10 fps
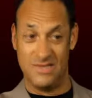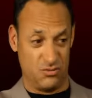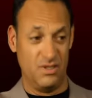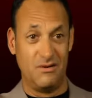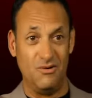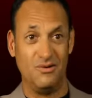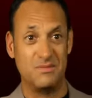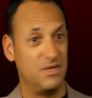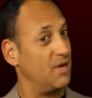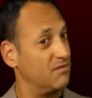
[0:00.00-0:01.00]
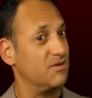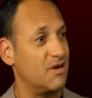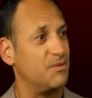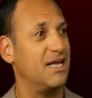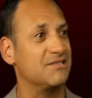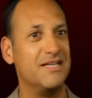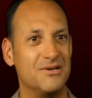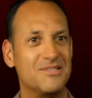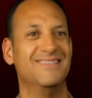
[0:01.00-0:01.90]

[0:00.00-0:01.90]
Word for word: It's really cool. It's been around for a couple thousand years.